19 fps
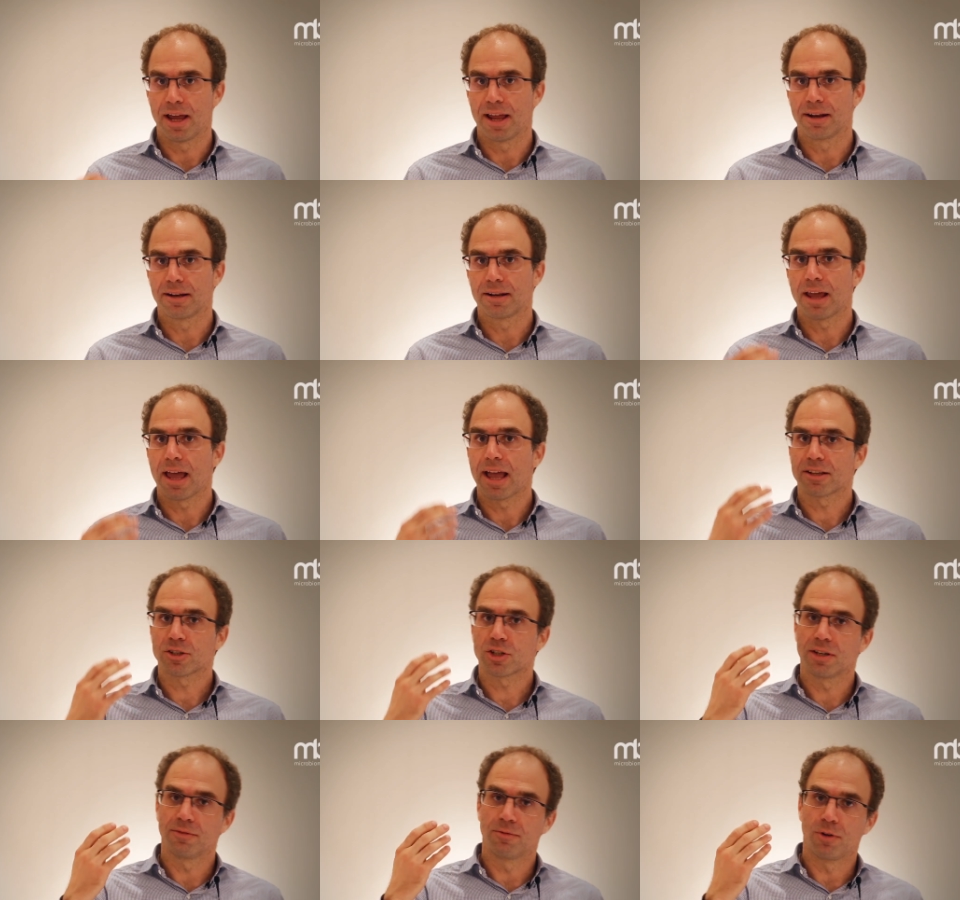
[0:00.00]
And
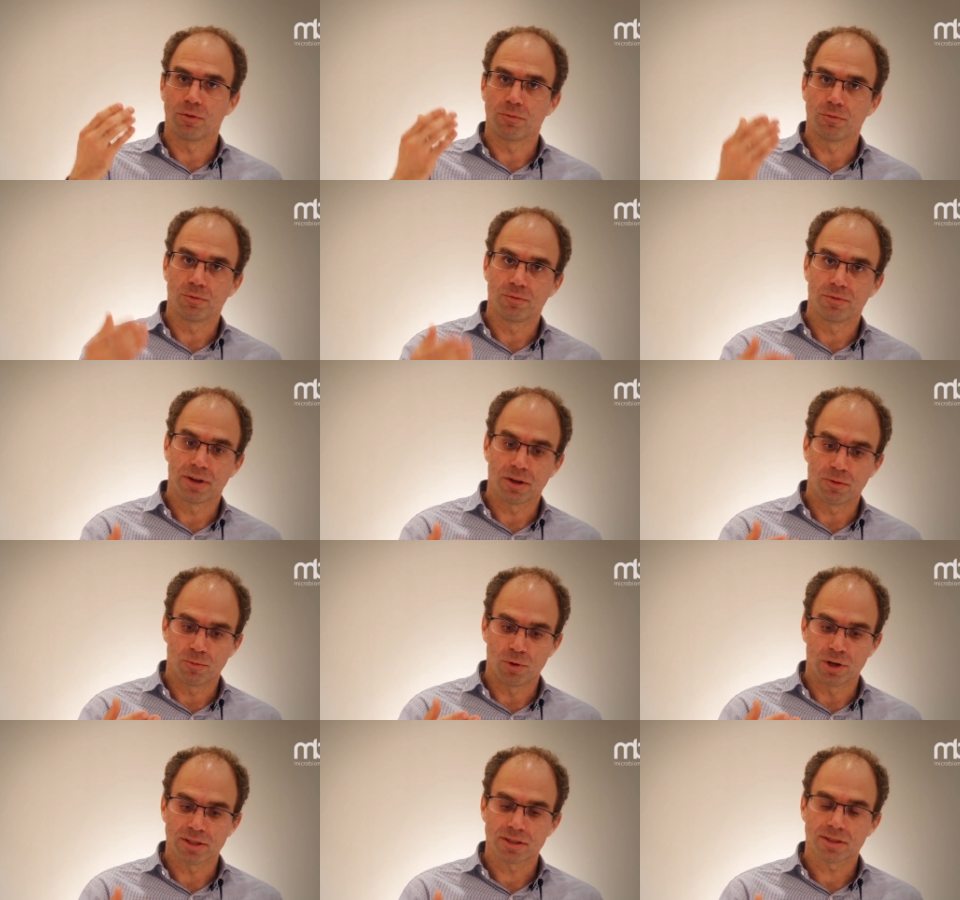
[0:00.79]
actually, one,
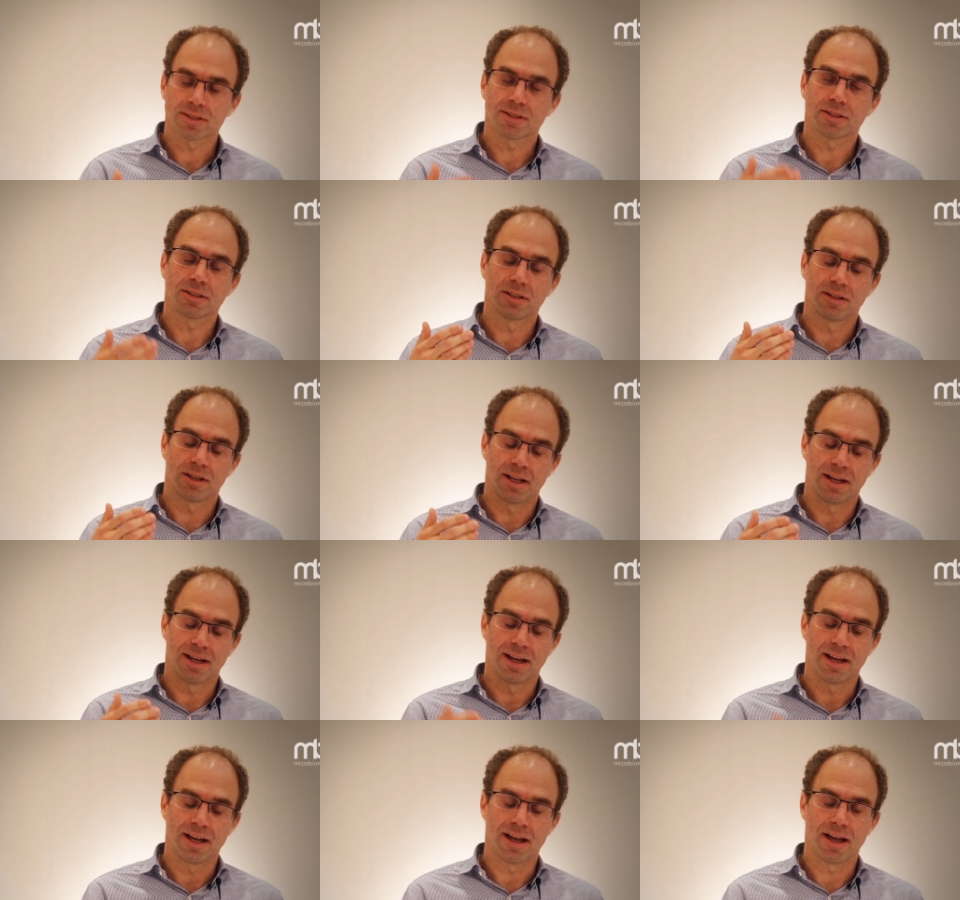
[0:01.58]
once
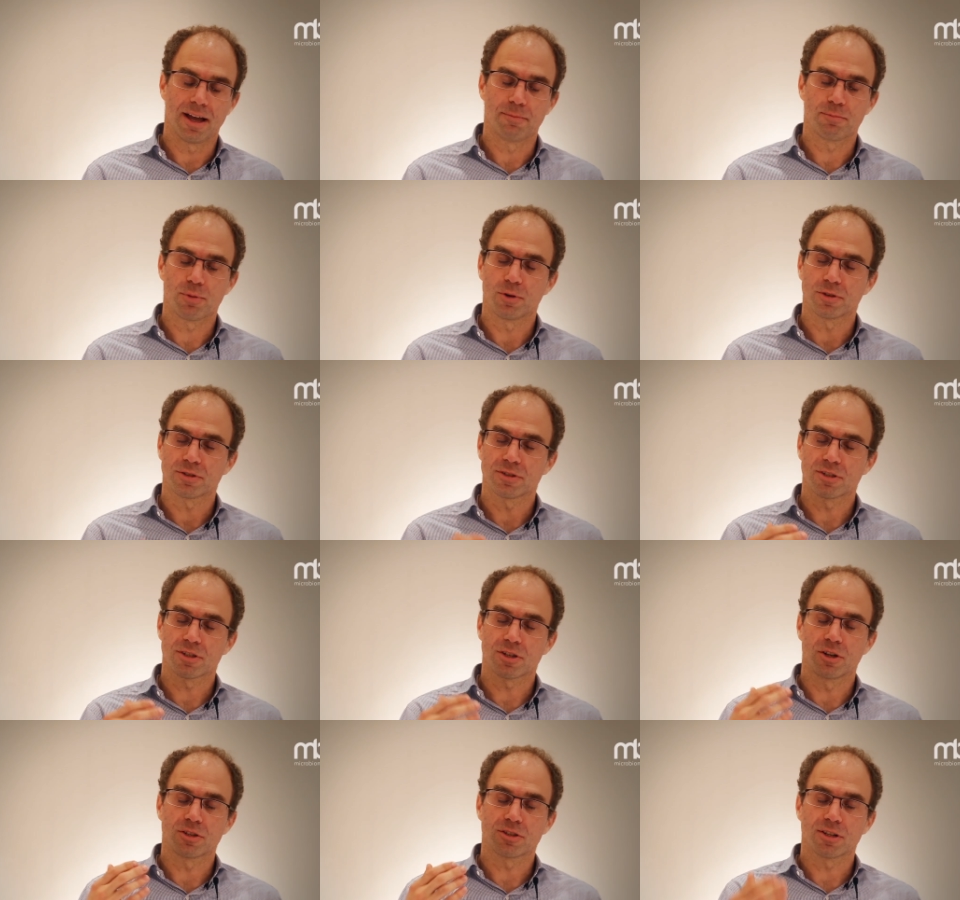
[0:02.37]
uh, a
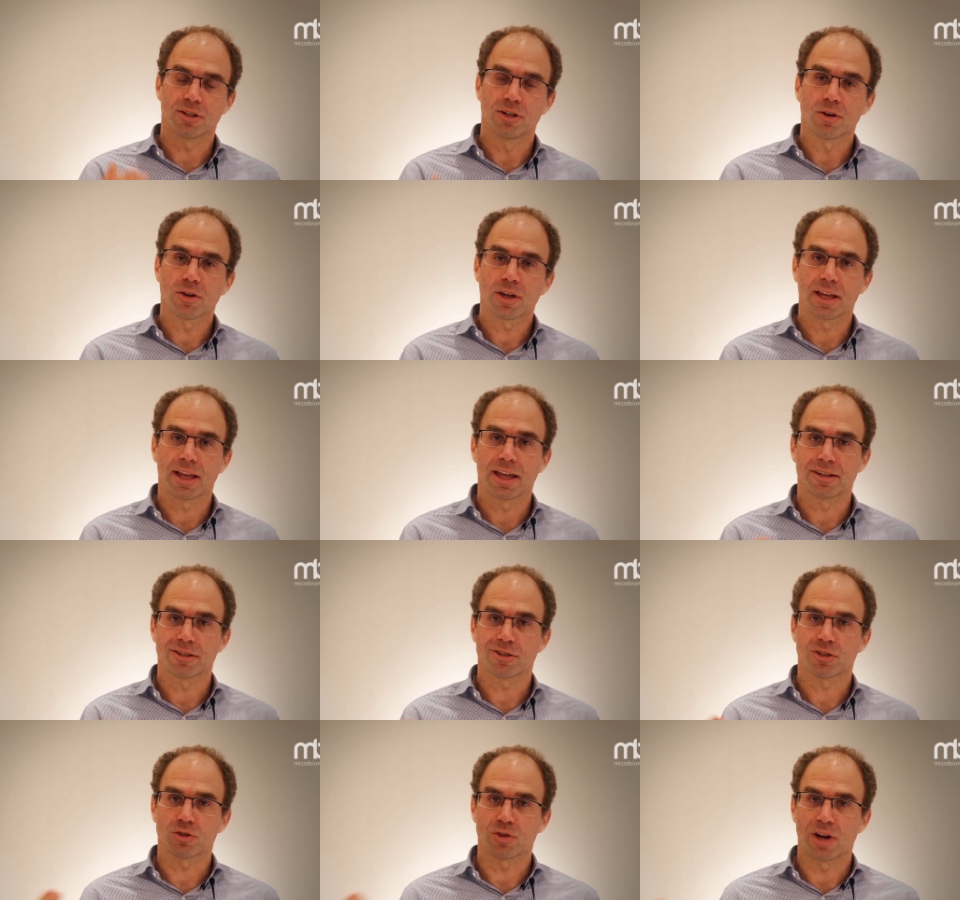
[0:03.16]
person starts looking
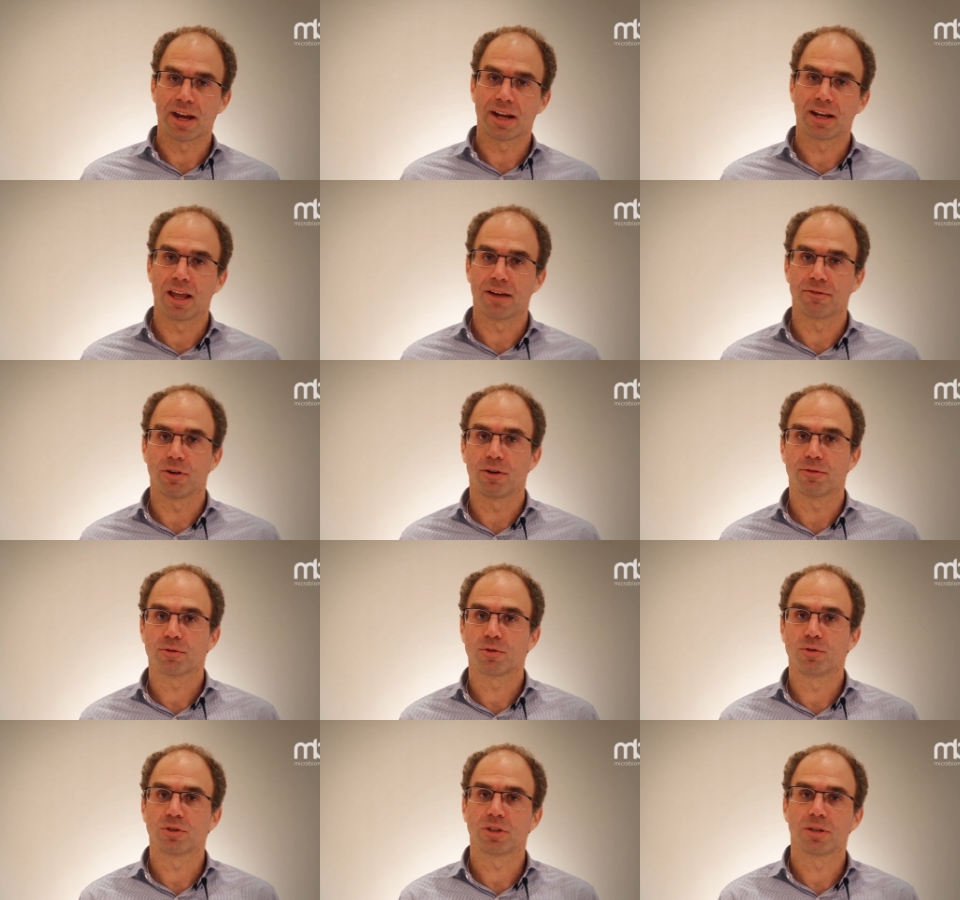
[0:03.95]
at the strain level
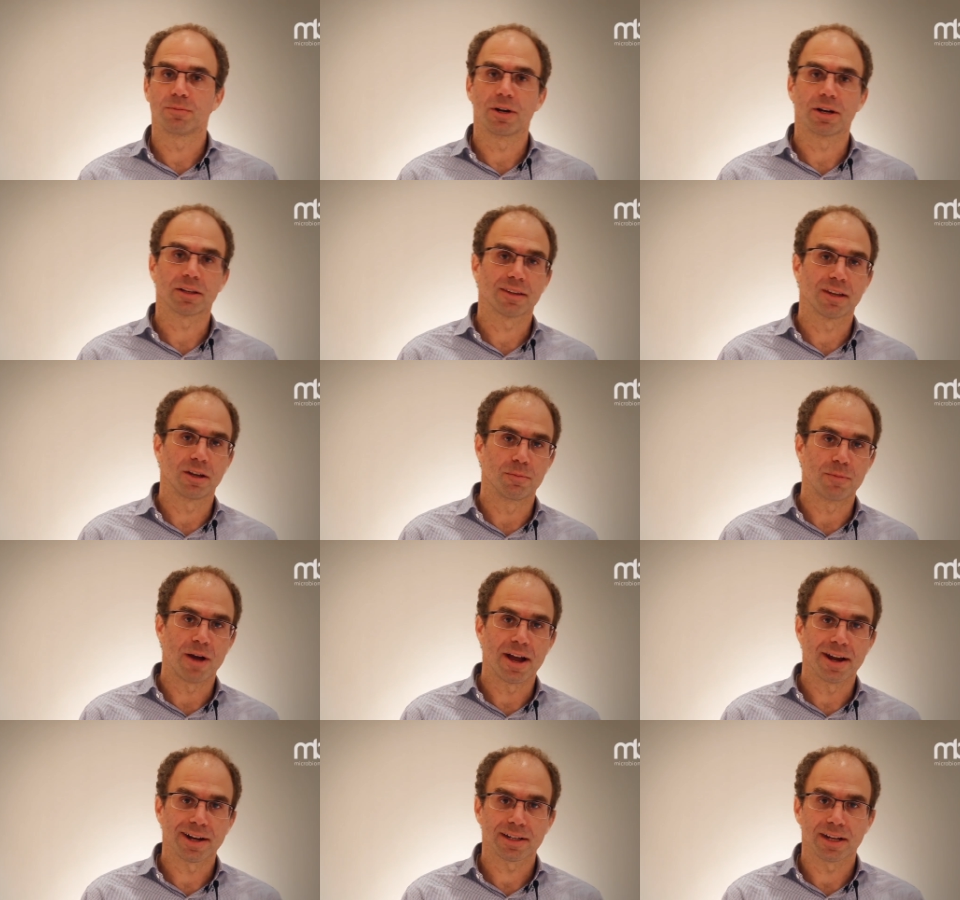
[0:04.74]
of
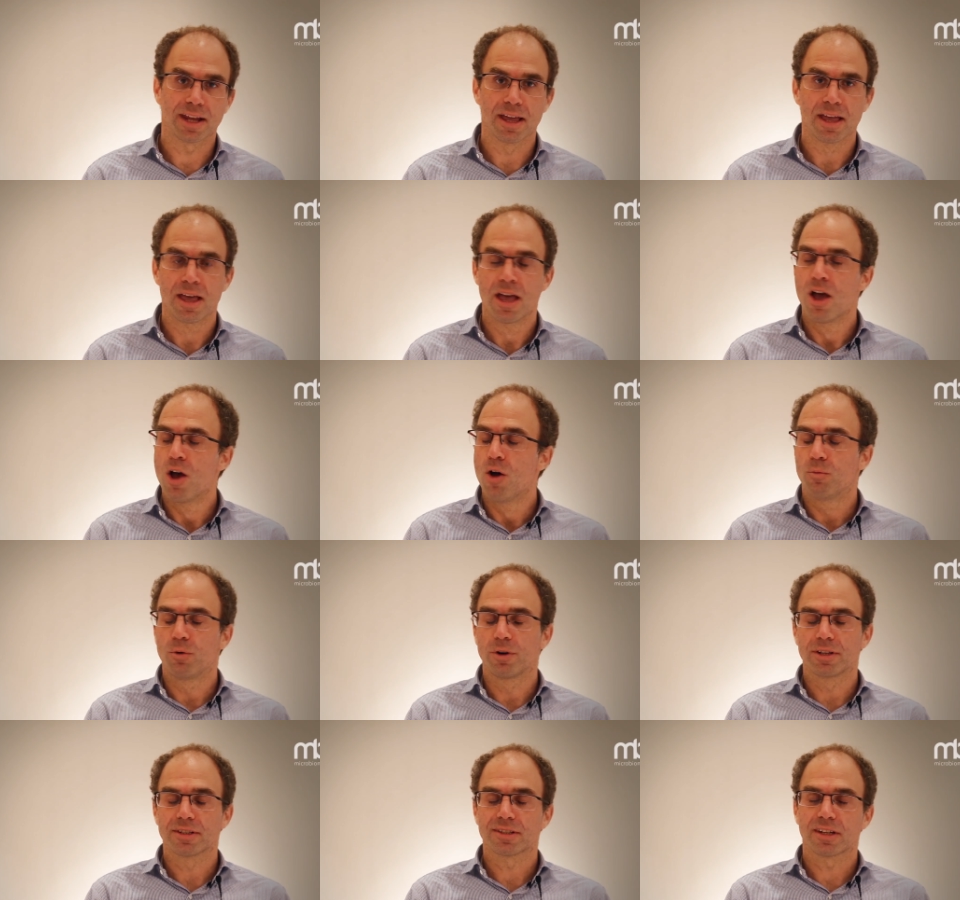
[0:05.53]
Cutibacterium acne,
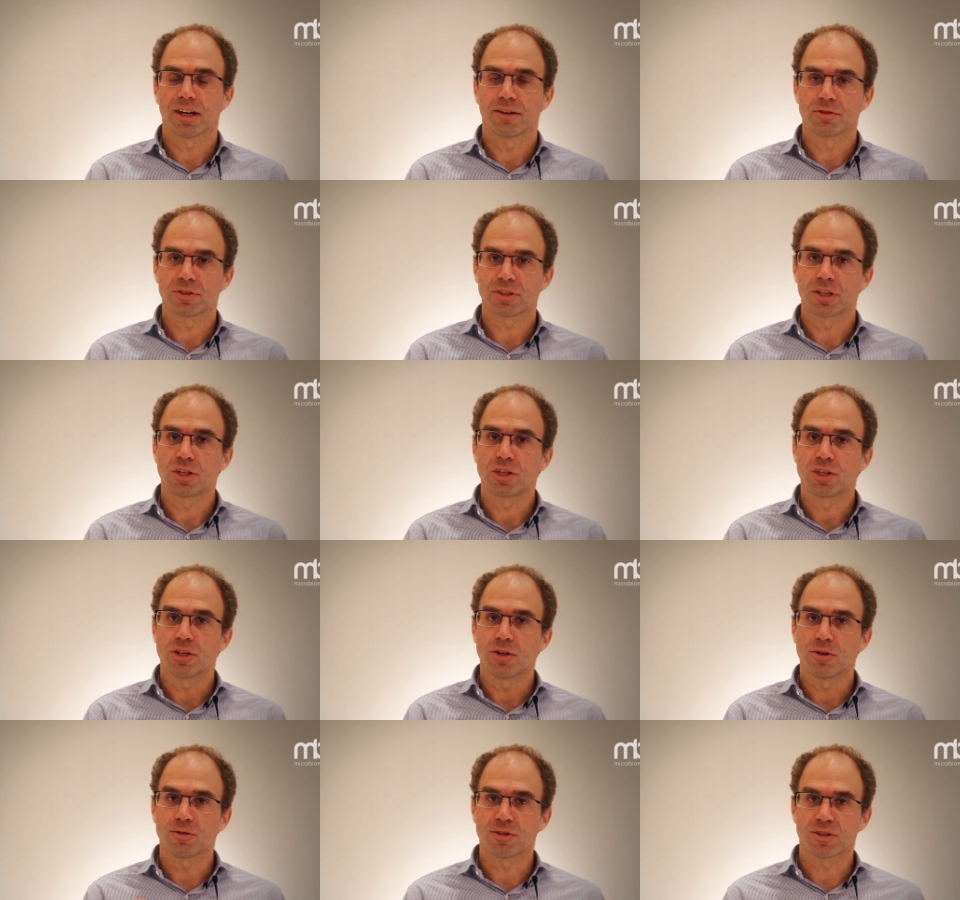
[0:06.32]
one discovers a
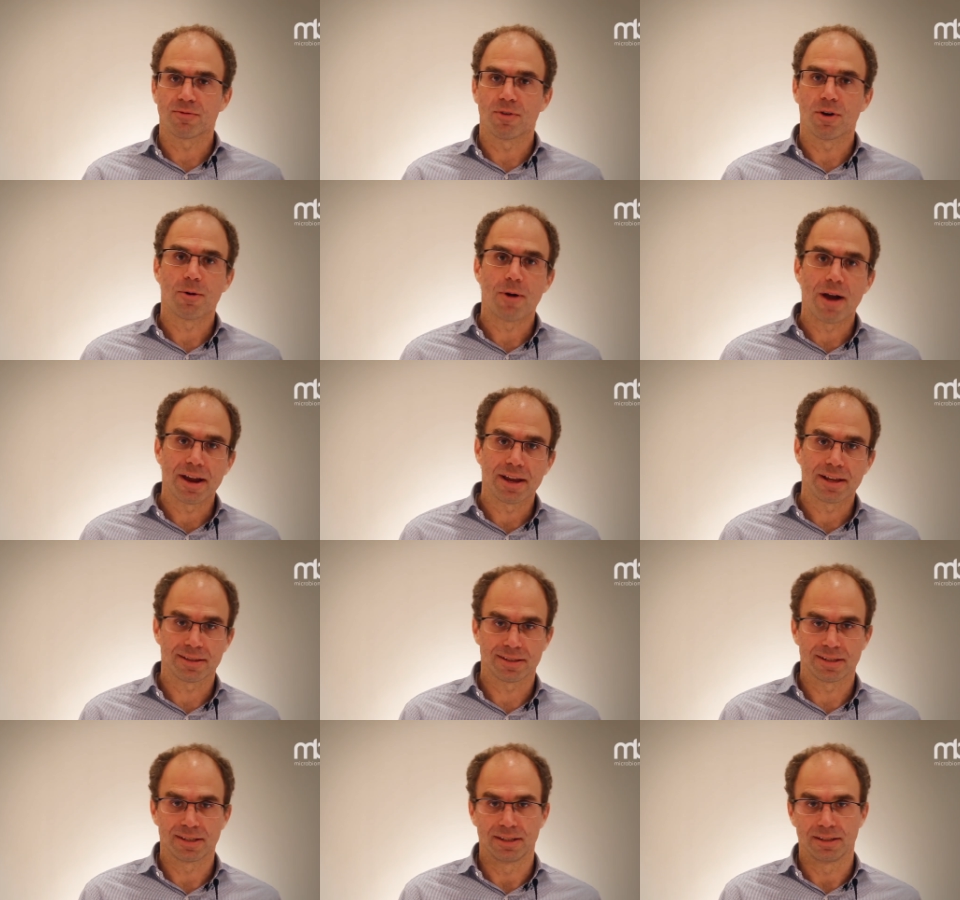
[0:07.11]
huge
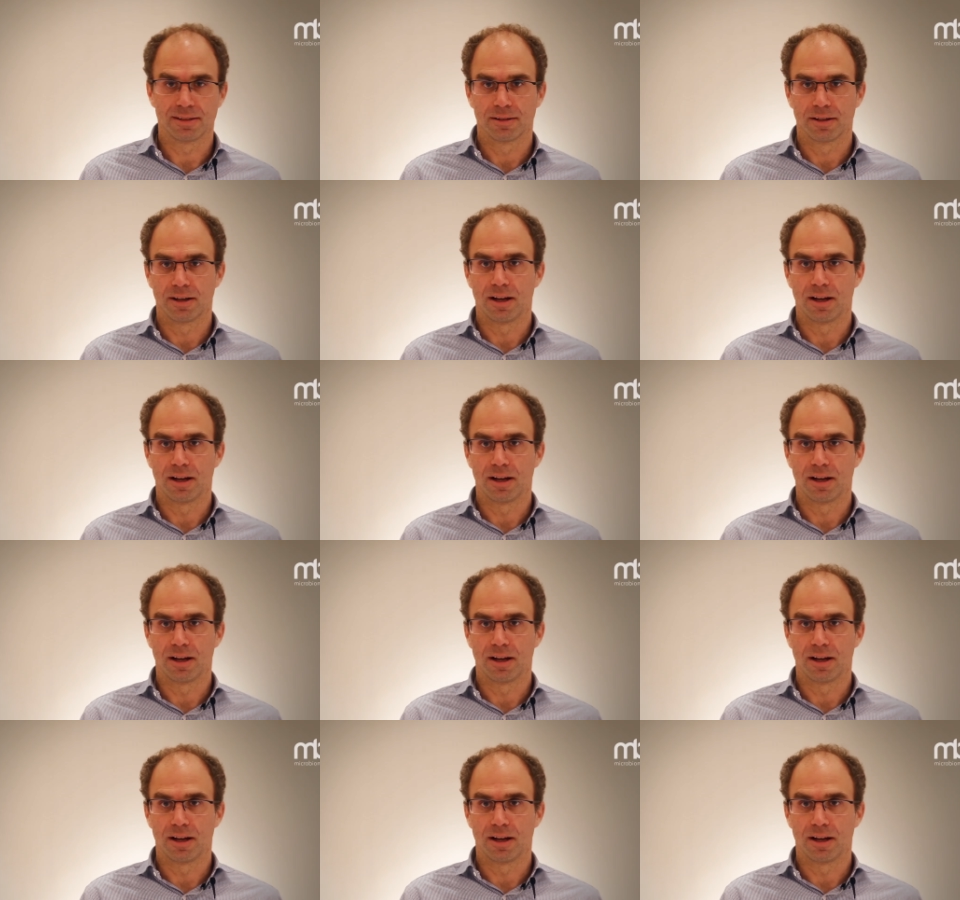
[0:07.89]
variety.